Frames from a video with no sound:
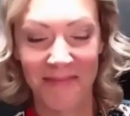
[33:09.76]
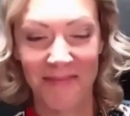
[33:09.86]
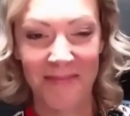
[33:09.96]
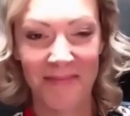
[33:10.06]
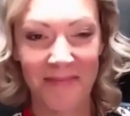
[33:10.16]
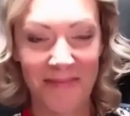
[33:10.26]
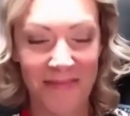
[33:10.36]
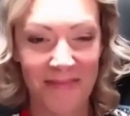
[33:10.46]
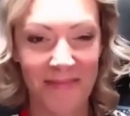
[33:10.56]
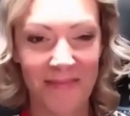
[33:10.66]

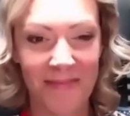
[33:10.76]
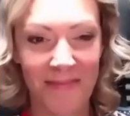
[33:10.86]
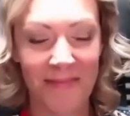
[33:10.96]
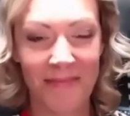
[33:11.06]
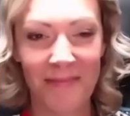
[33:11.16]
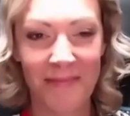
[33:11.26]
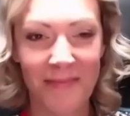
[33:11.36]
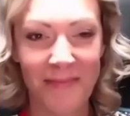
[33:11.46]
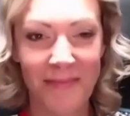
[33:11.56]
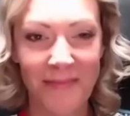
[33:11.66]

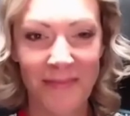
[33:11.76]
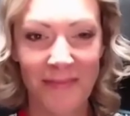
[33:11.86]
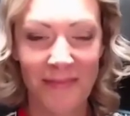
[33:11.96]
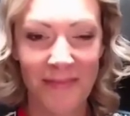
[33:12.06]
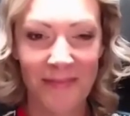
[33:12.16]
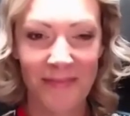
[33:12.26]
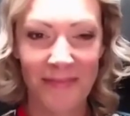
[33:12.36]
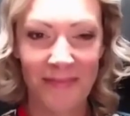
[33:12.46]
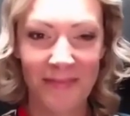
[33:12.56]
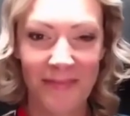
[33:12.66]

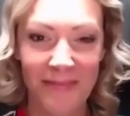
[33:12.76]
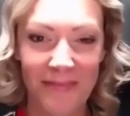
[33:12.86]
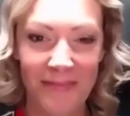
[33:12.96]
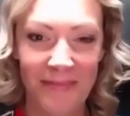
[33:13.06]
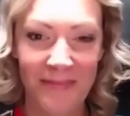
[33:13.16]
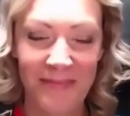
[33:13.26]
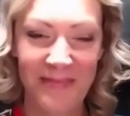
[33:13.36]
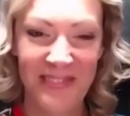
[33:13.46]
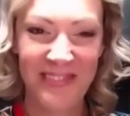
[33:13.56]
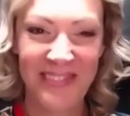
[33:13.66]

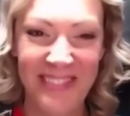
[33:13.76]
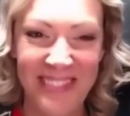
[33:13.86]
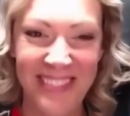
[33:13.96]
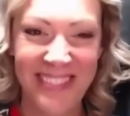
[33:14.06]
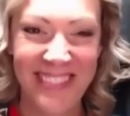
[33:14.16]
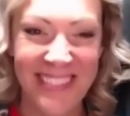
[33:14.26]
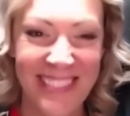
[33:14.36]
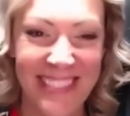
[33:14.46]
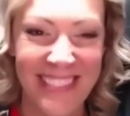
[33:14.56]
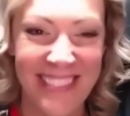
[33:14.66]

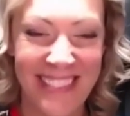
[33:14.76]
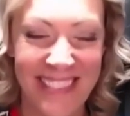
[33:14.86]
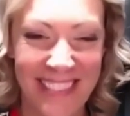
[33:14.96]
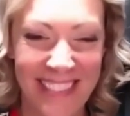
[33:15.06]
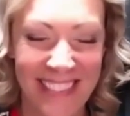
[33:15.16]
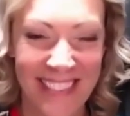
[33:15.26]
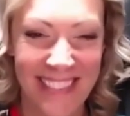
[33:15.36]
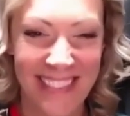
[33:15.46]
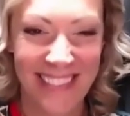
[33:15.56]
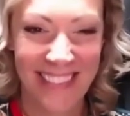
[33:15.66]

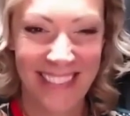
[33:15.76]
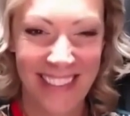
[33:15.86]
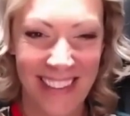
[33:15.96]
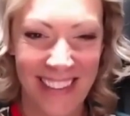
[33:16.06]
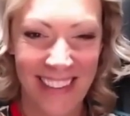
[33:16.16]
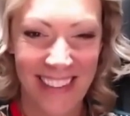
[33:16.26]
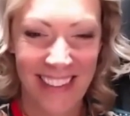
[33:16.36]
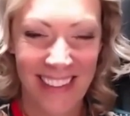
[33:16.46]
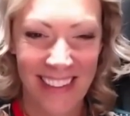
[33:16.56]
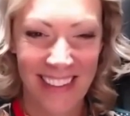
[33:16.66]

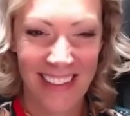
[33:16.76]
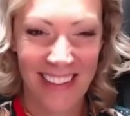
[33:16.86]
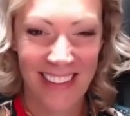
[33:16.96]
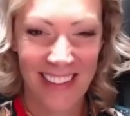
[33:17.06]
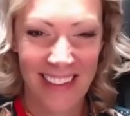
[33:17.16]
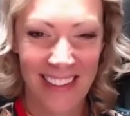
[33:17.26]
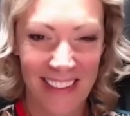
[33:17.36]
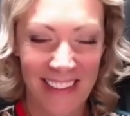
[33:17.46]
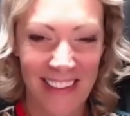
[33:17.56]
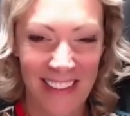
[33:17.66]
The person shown says nothing.